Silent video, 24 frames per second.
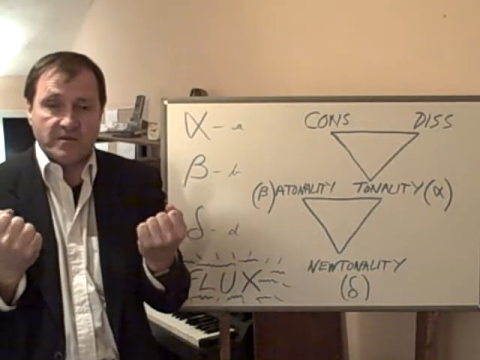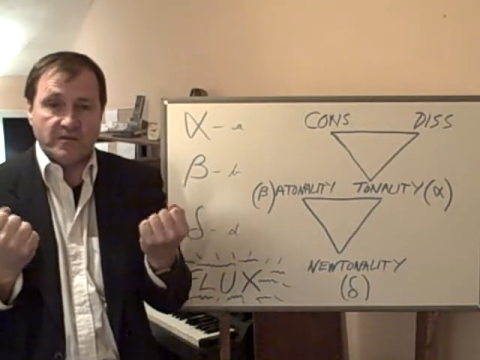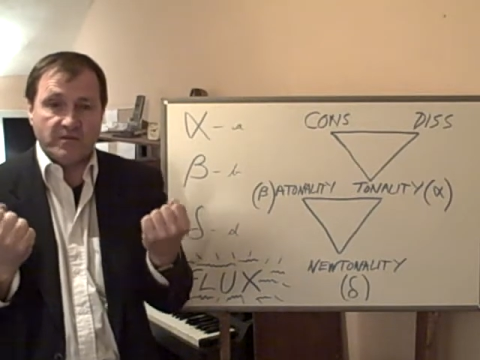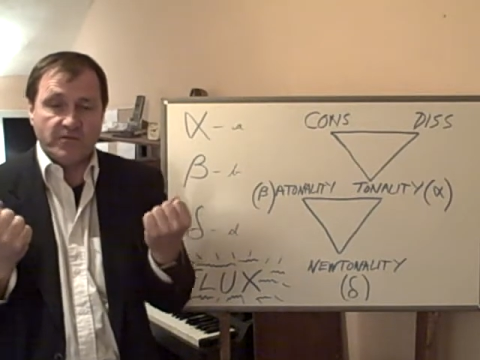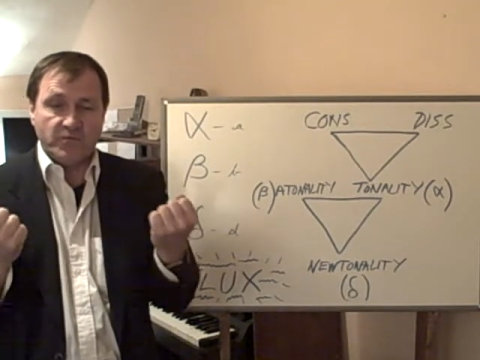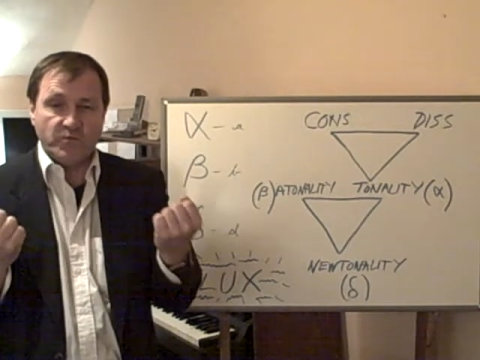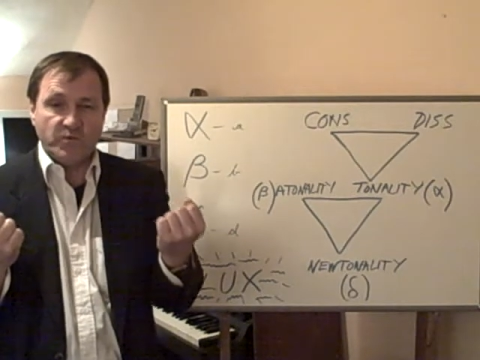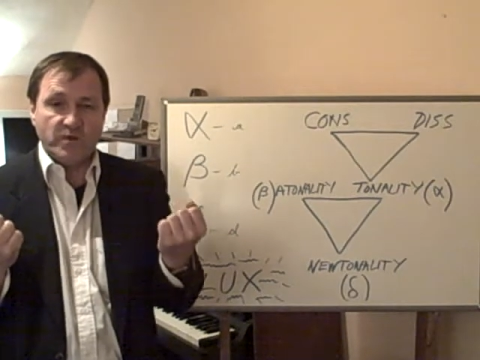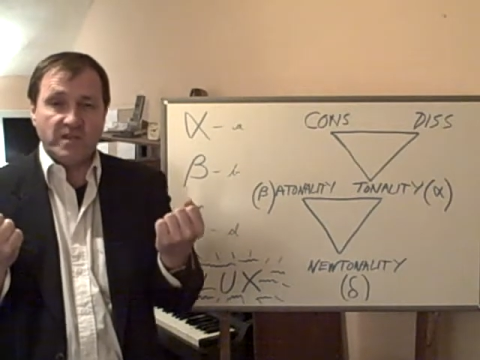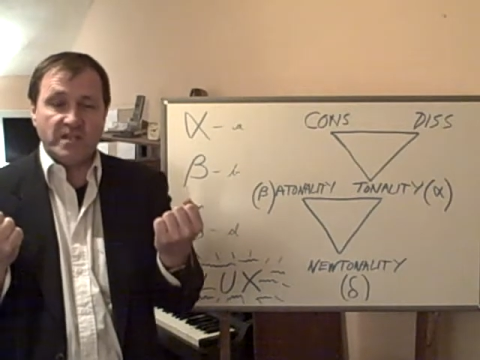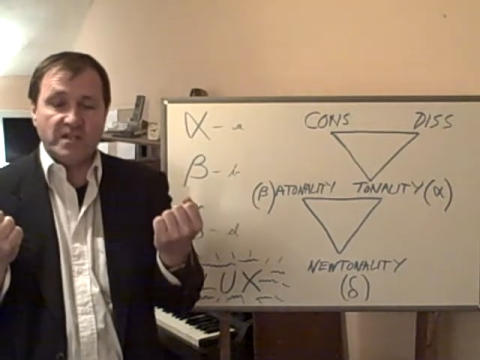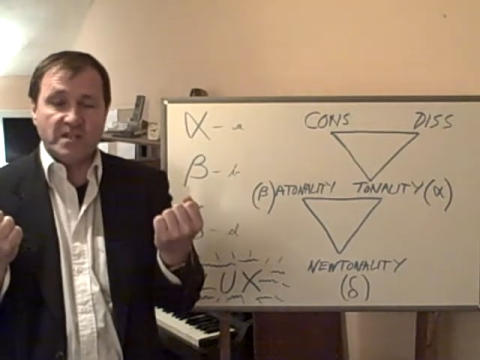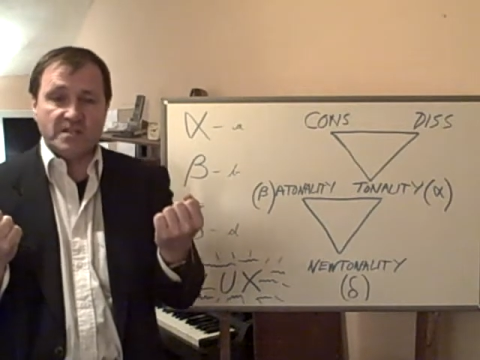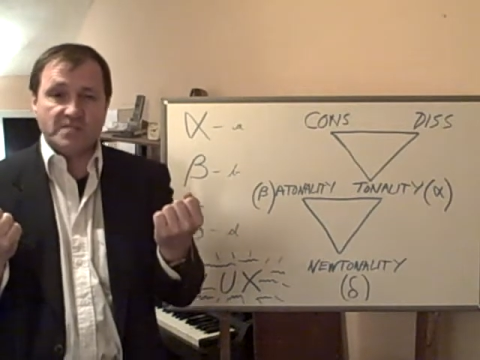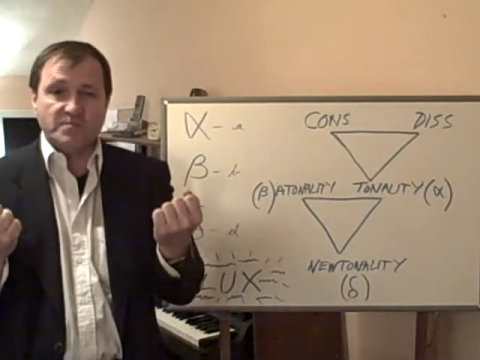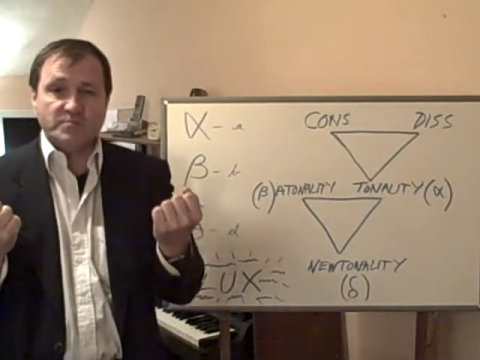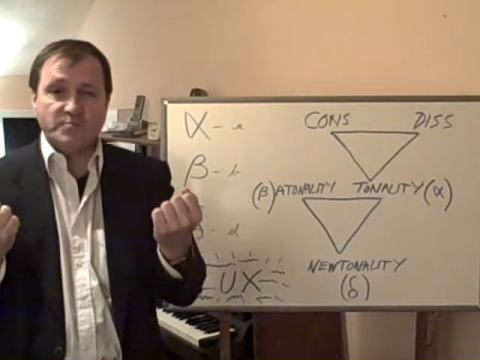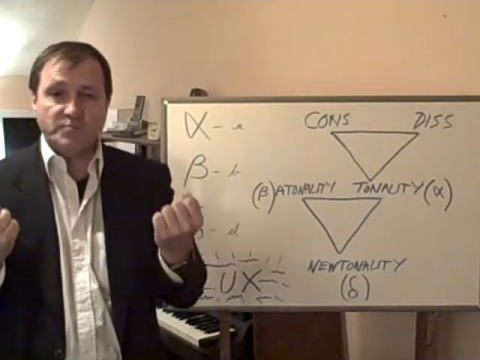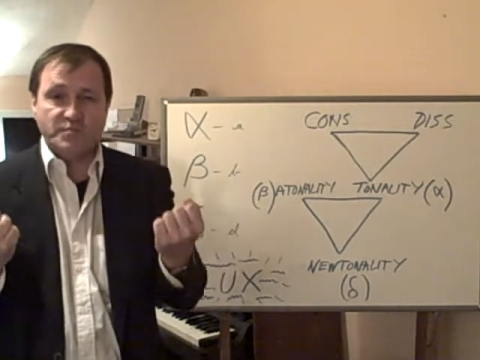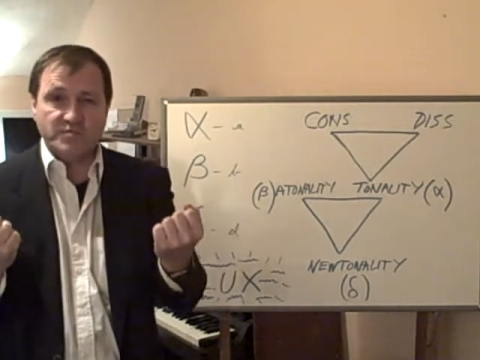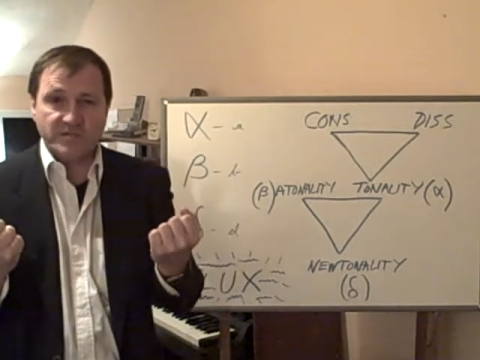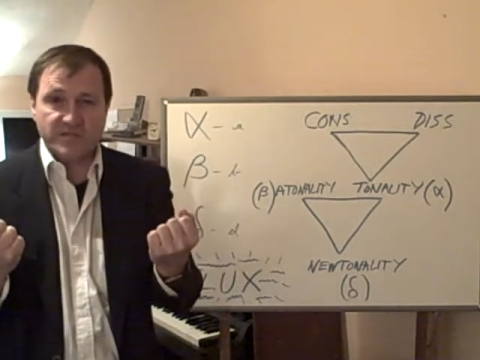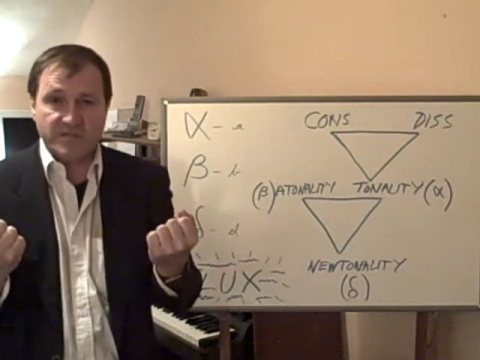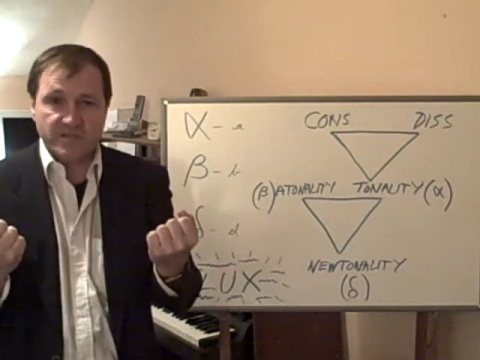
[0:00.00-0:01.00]
If we now
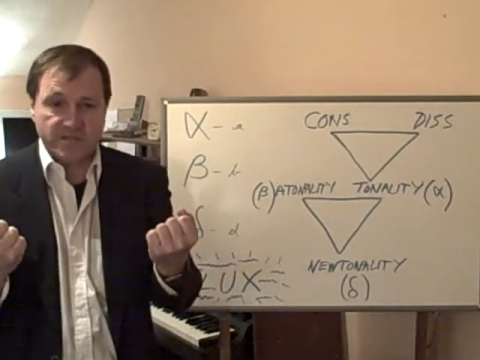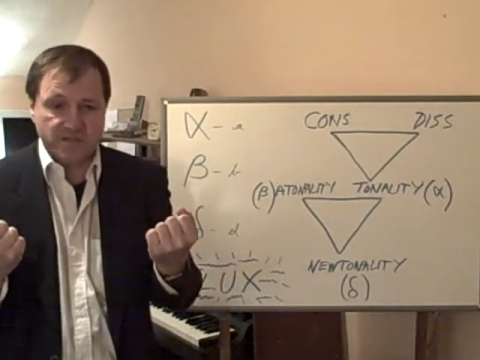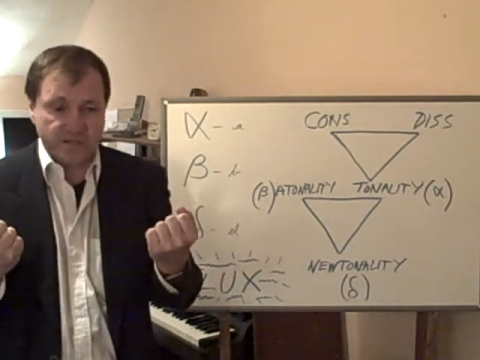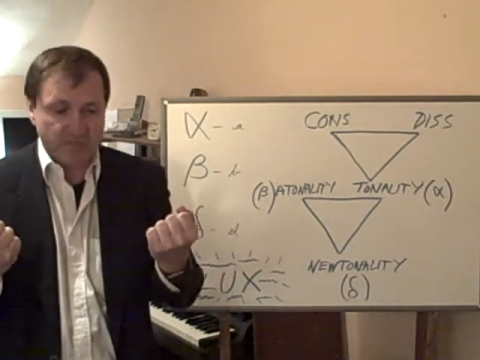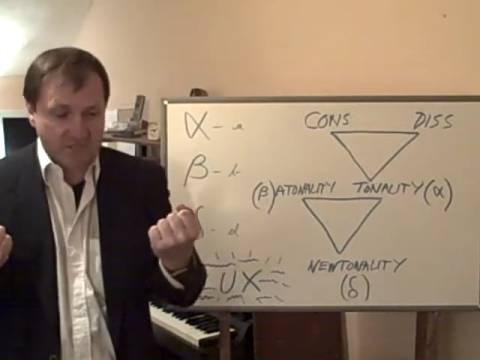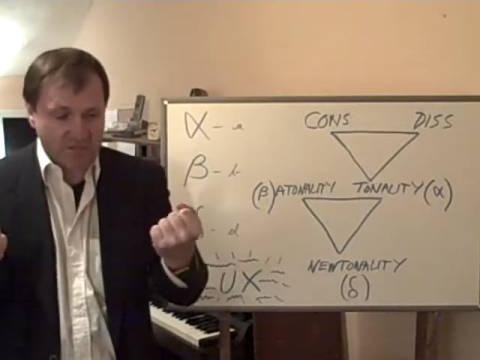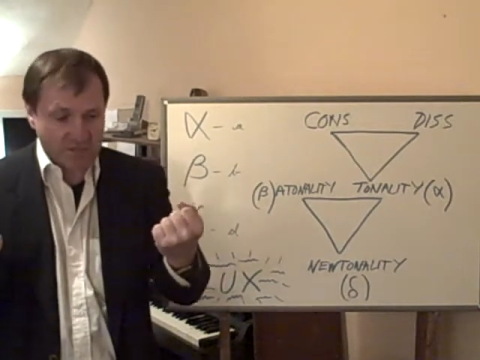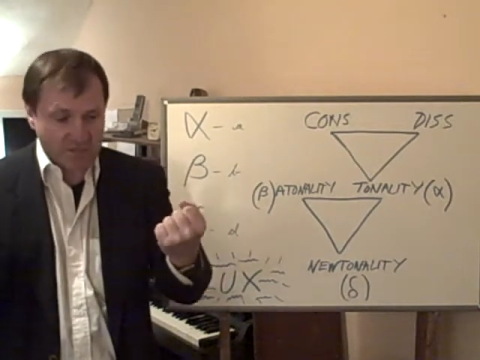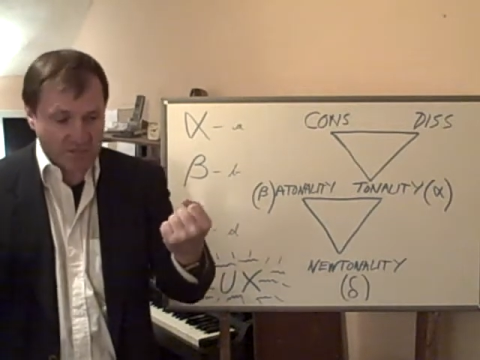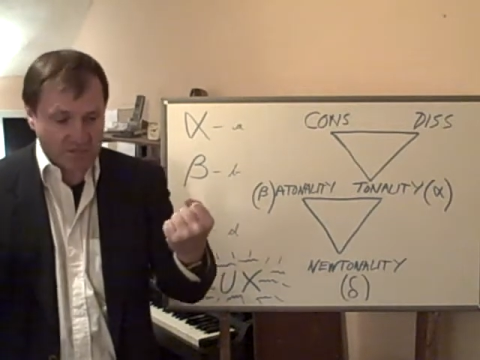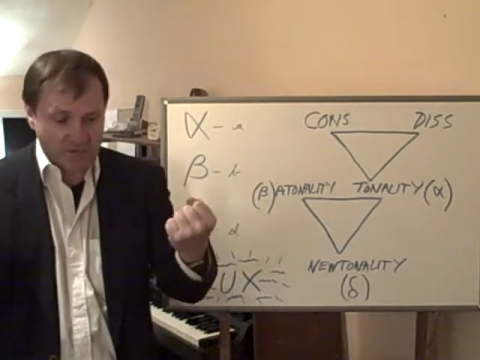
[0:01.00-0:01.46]
bring these